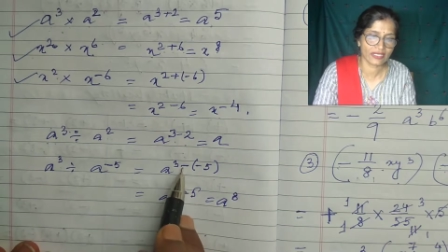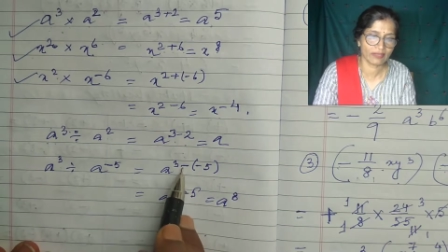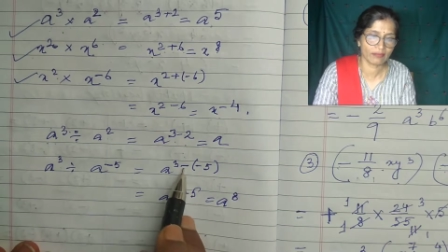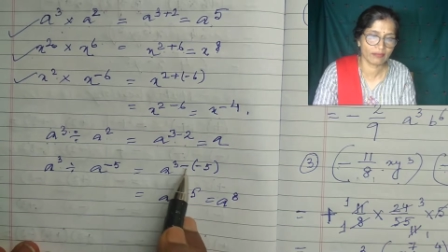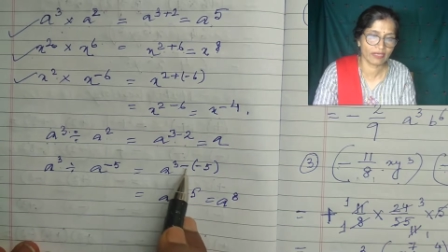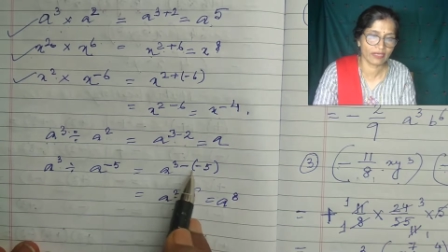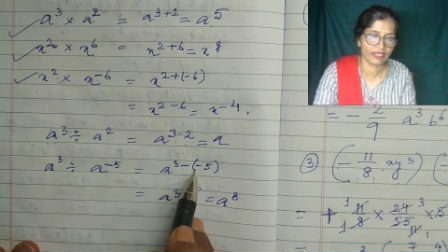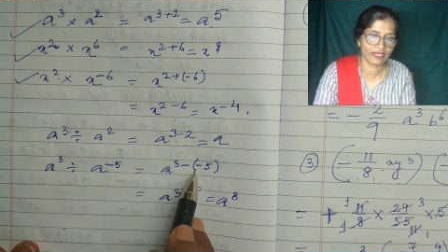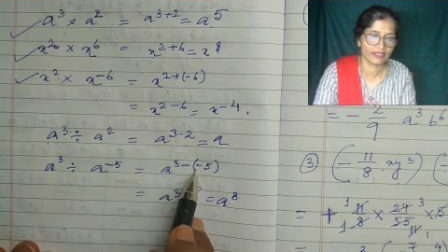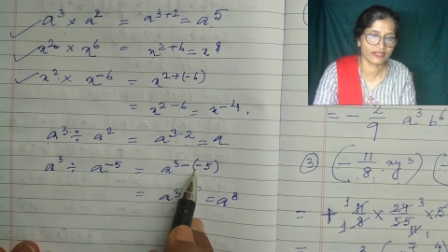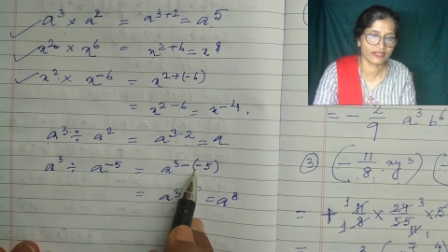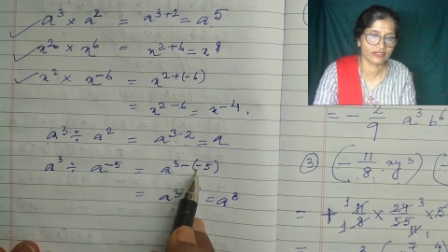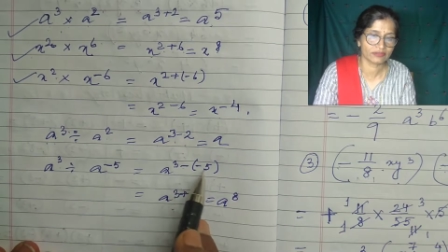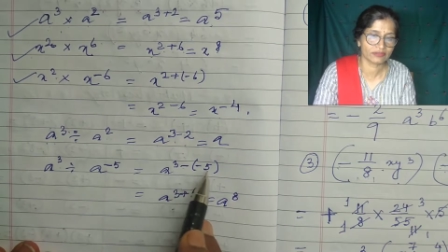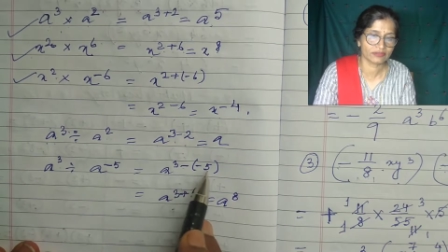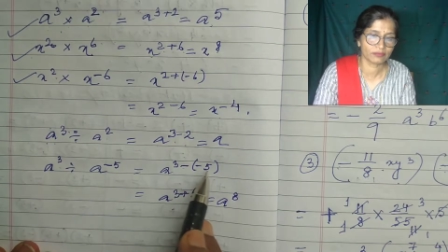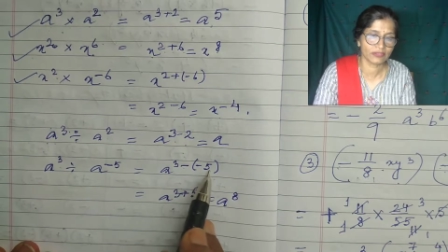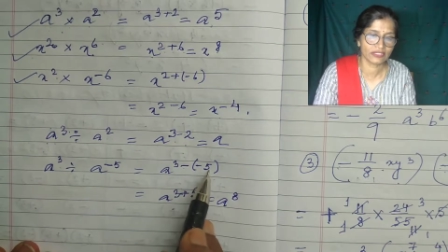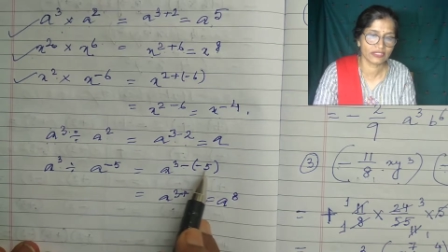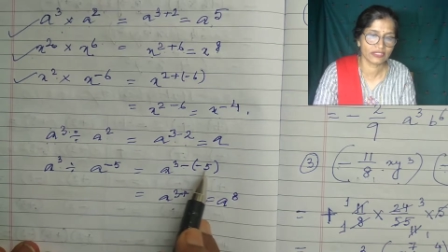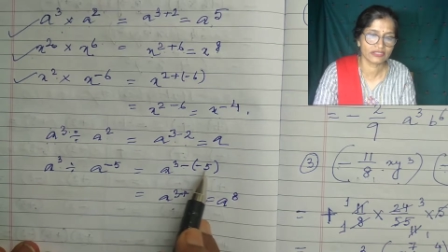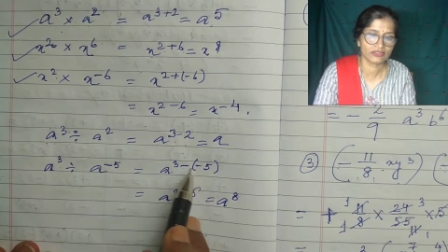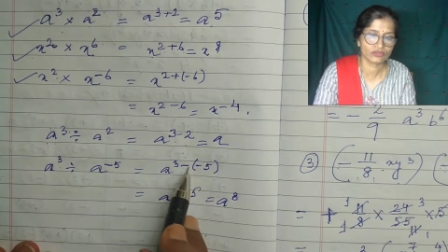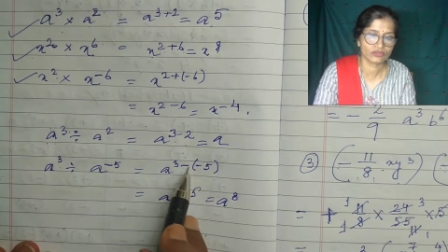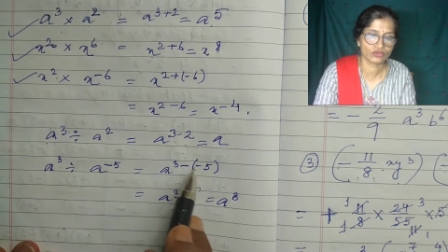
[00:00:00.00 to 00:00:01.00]
minus
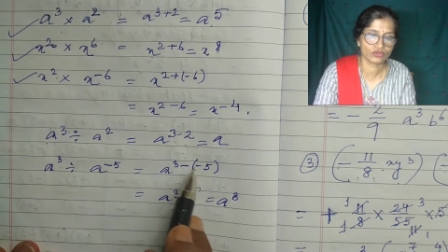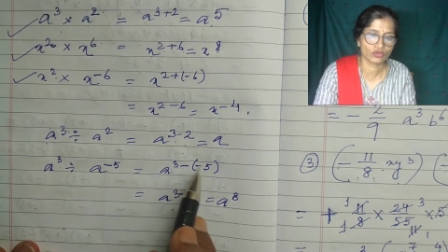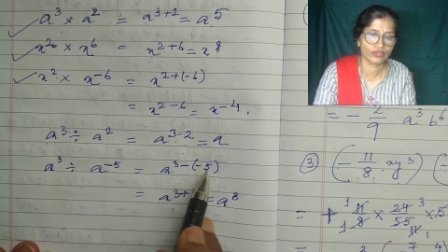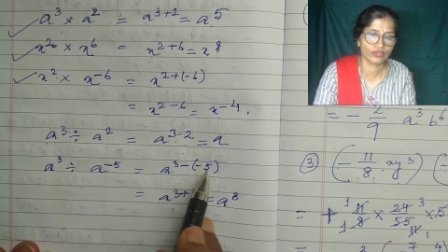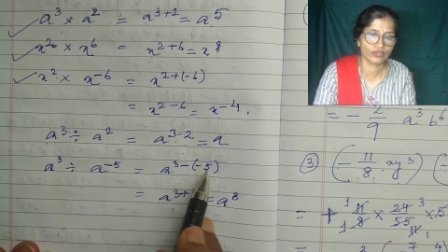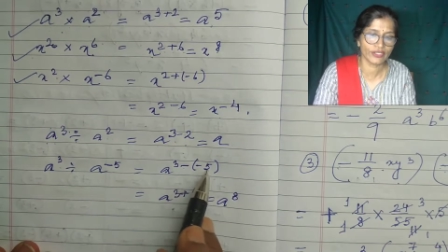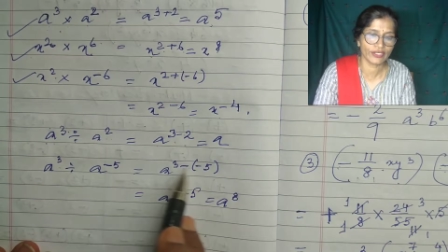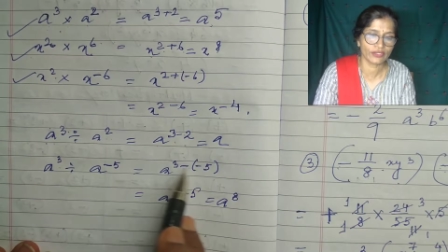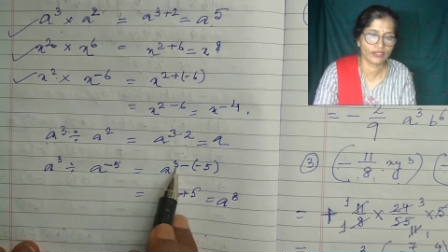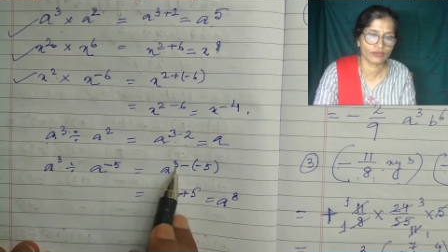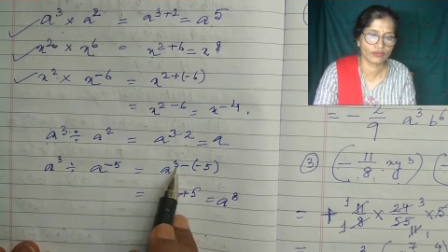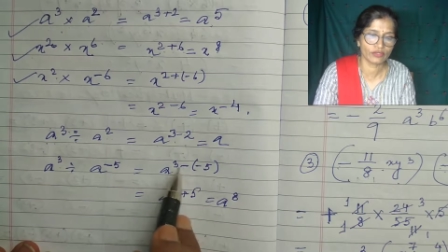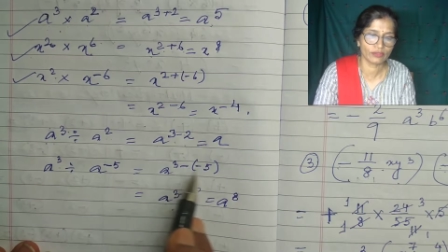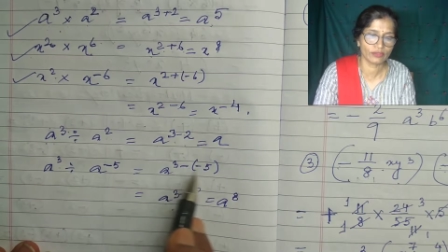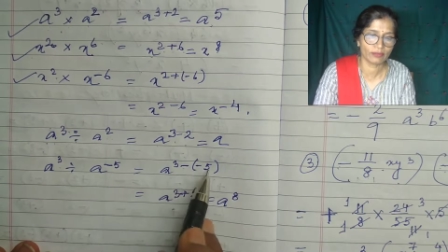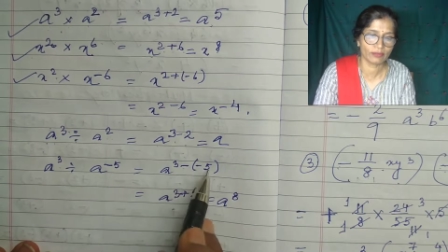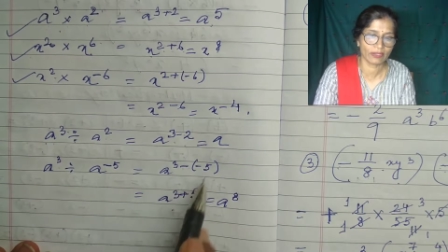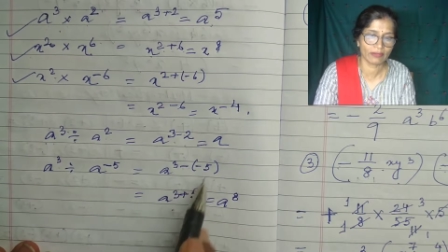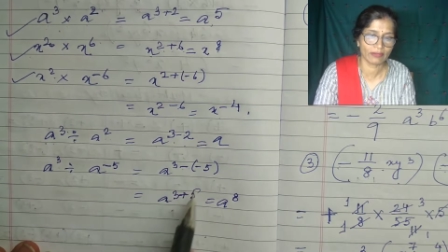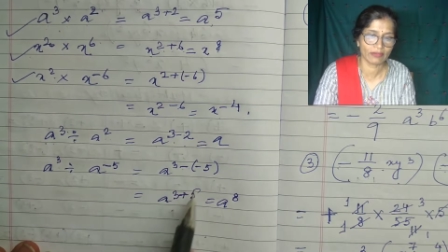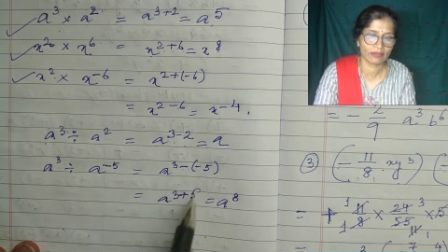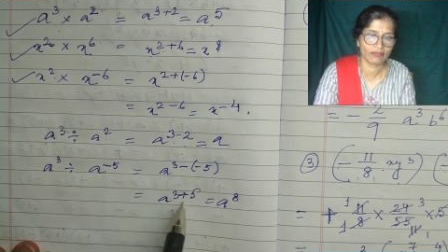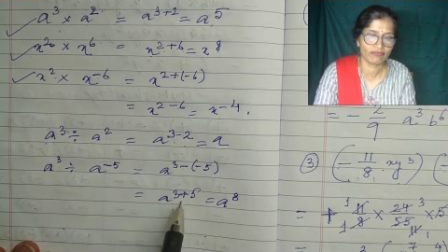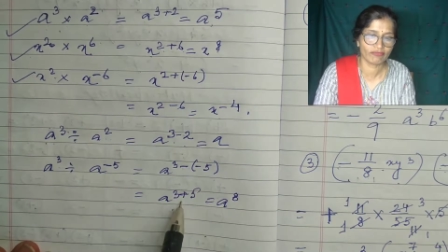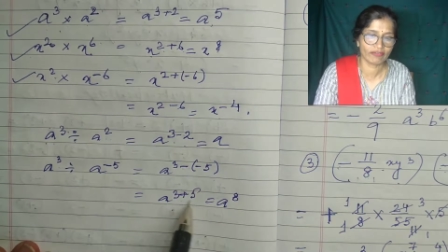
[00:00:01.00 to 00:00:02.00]
plus, so a to the
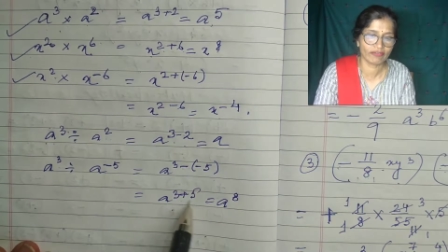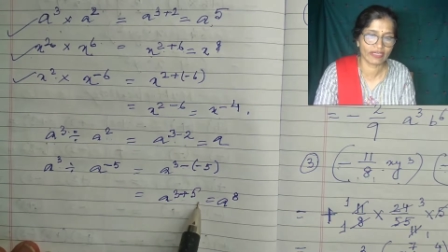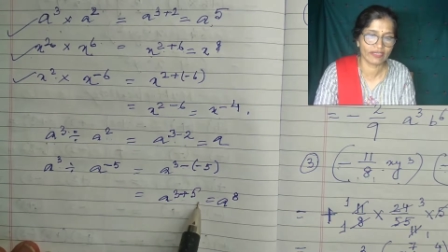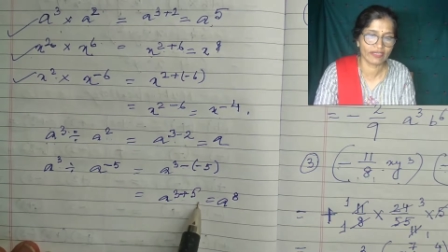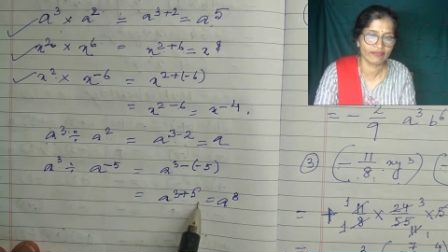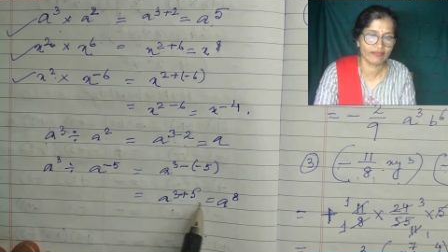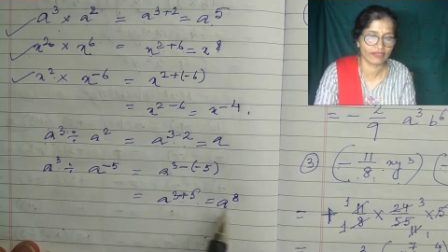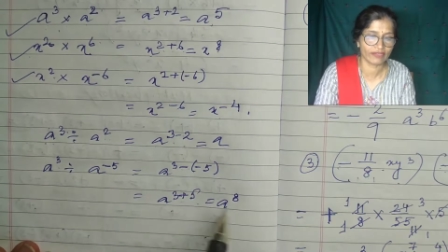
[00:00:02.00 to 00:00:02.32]
power 5,